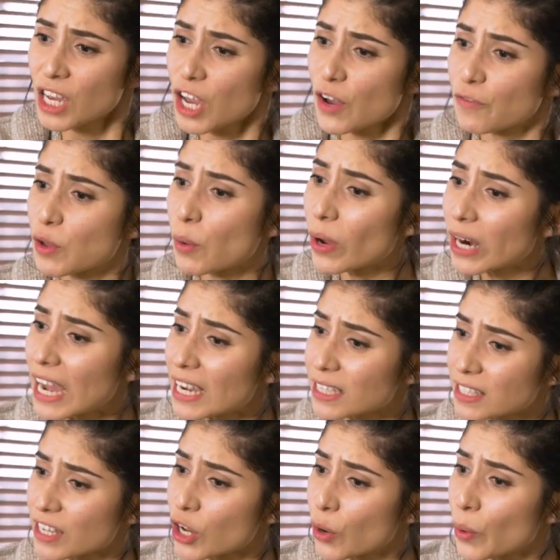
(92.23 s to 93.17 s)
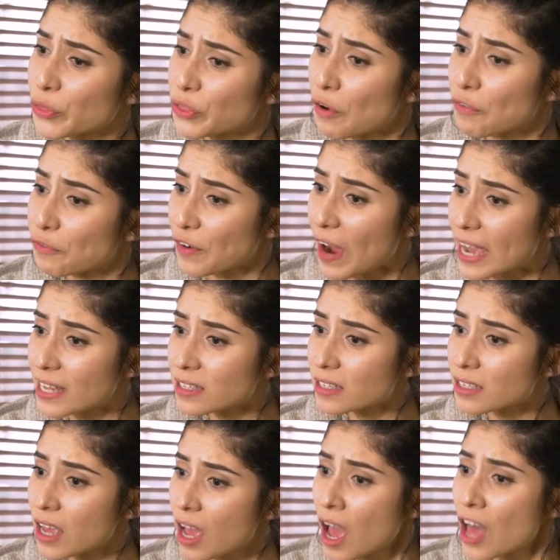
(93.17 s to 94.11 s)
If you want to act single with your
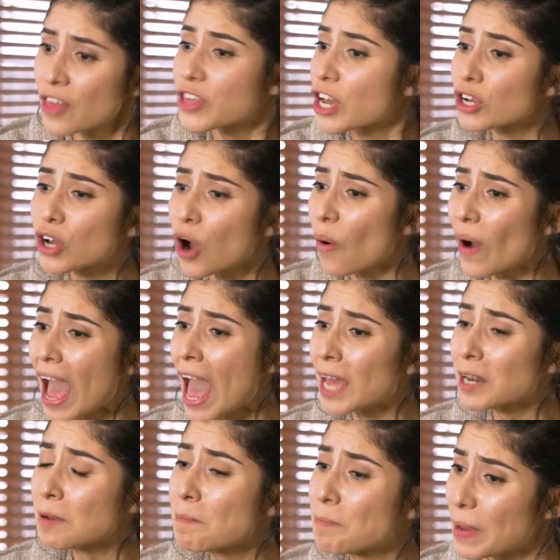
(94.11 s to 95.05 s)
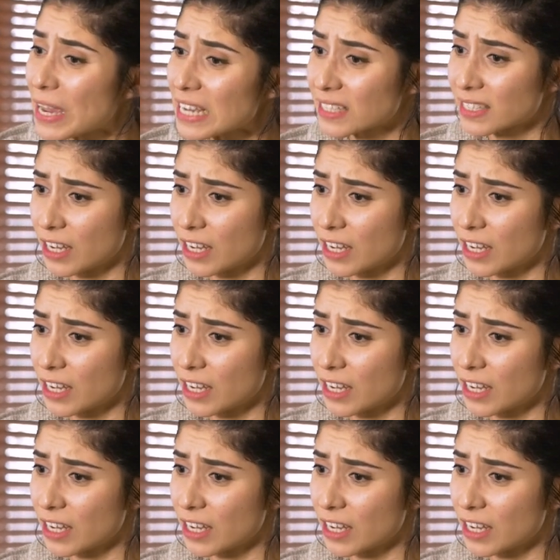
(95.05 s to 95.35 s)
friends, then go ahead and be